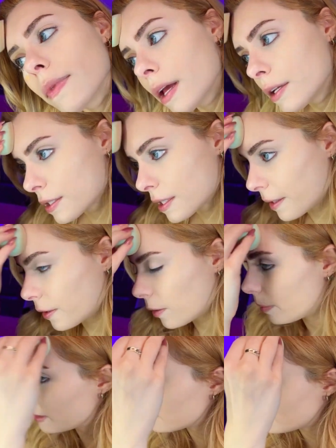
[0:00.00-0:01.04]
Just a little
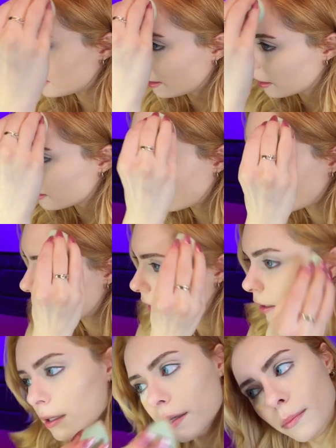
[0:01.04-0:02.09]
bit like
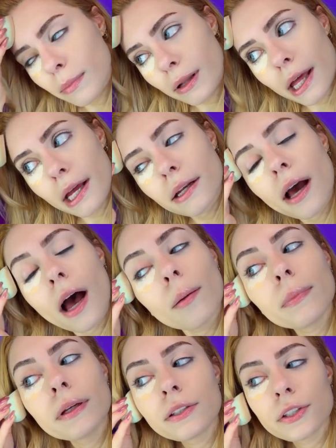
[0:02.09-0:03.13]
that. Blend up
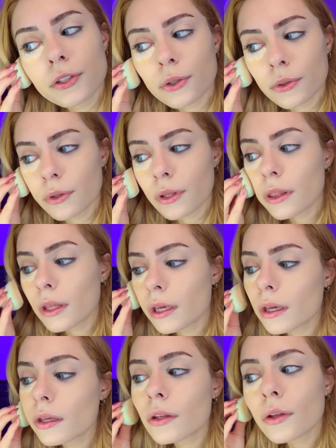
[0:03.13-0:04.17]
into
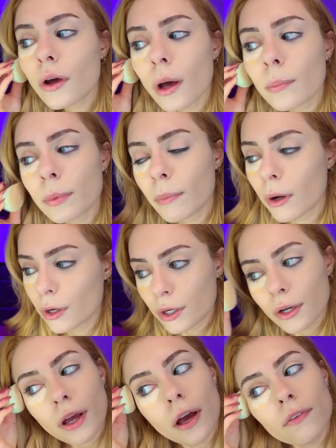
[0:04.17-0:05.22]
the top
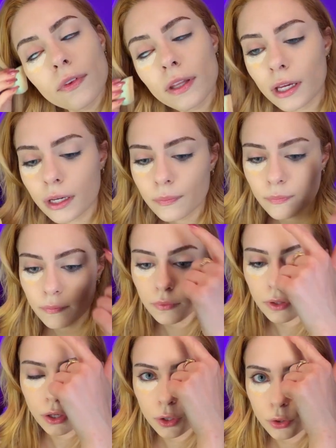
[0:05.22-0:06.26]
part of the
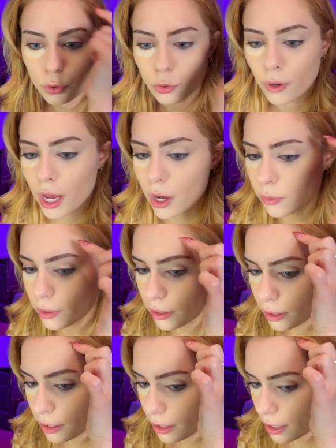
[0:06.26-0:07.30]
crown.
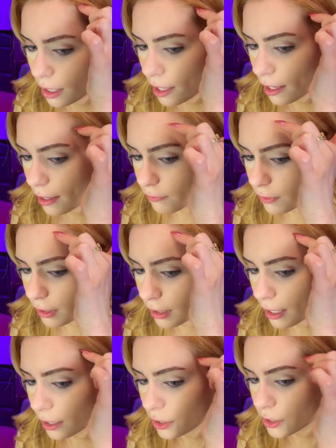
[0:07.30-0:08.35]
If you can
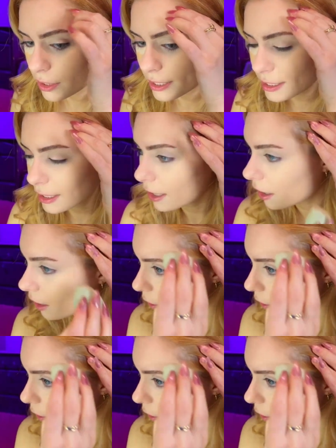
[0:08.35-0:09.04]
actually see, I